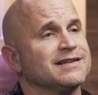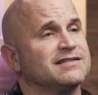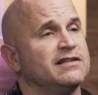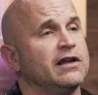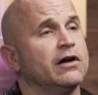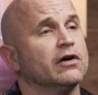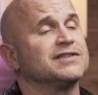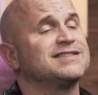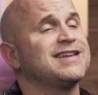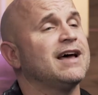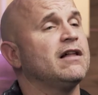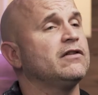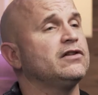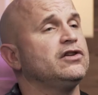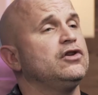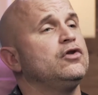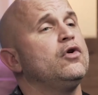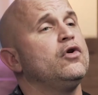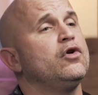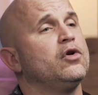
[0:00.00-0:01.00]
They are telling
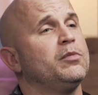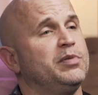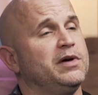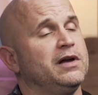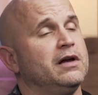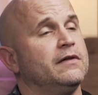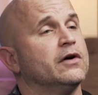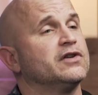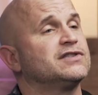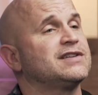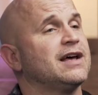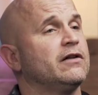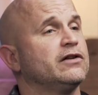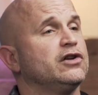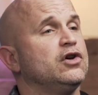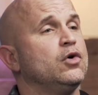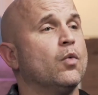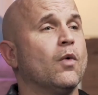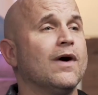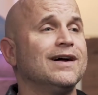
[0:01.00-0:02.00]
you who to be. They're telling
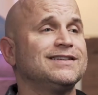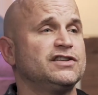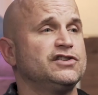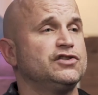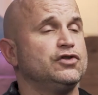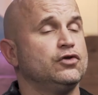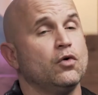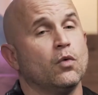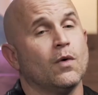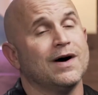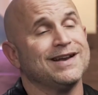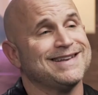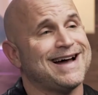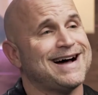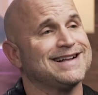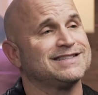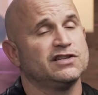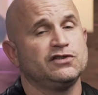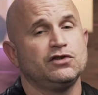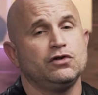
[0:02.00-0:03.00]
you what to do, what
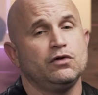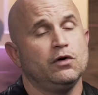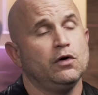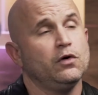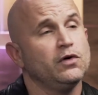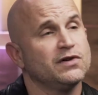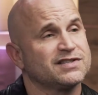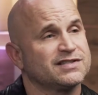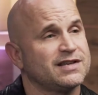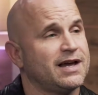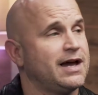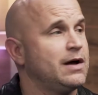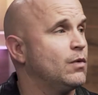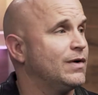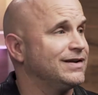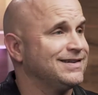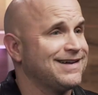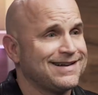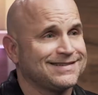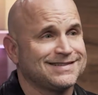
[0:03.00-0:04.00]
not to do, who to say,
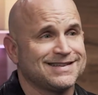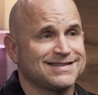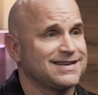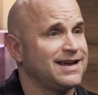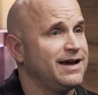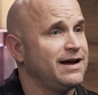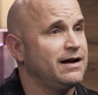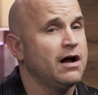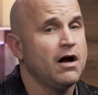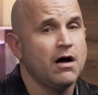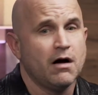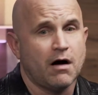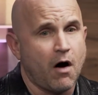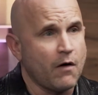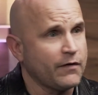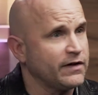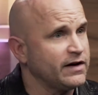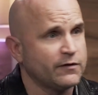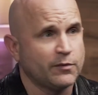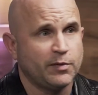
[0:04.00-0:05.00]
what not to say, all
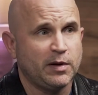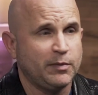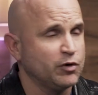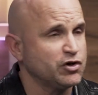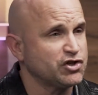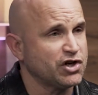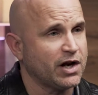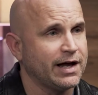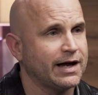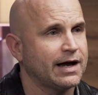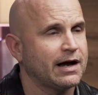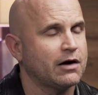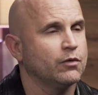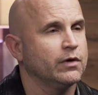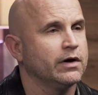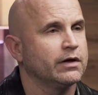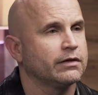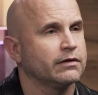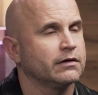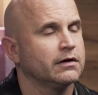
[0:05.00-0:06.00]
the different people you should hang out with.